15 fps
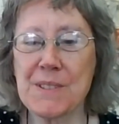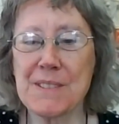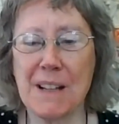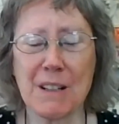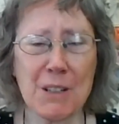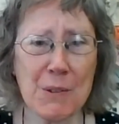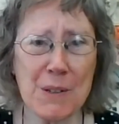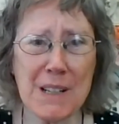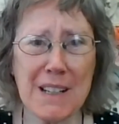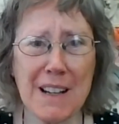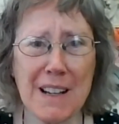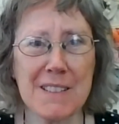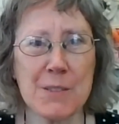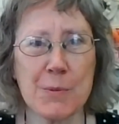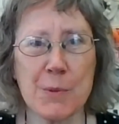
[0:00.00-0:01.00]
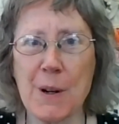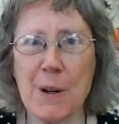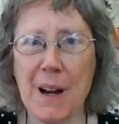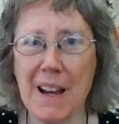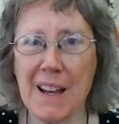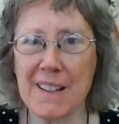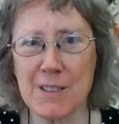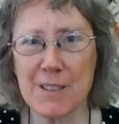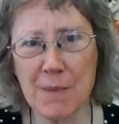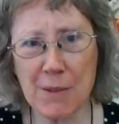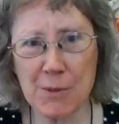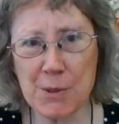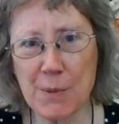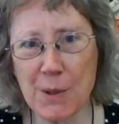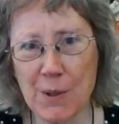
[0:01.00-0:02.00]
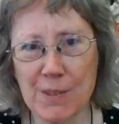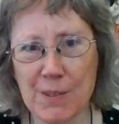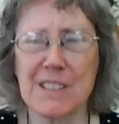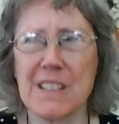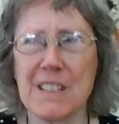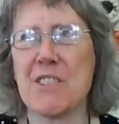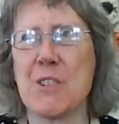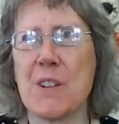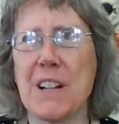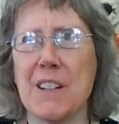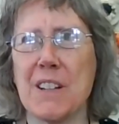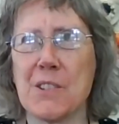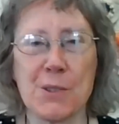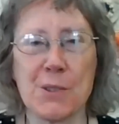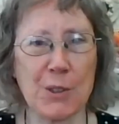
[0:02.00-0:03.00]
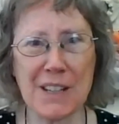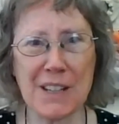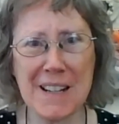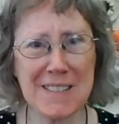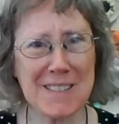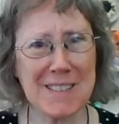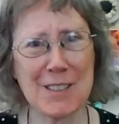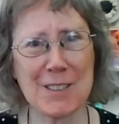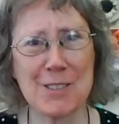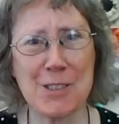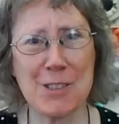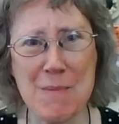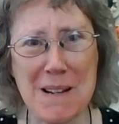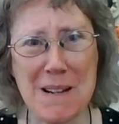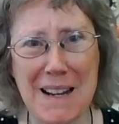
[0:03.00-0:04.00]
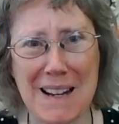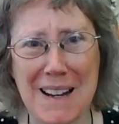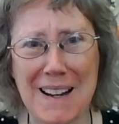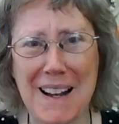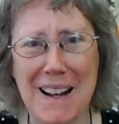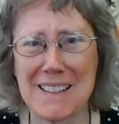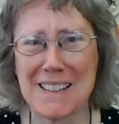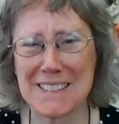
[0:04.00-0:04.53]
Celery, I swear I had some that was about 7 or 8 years old and it still germinated.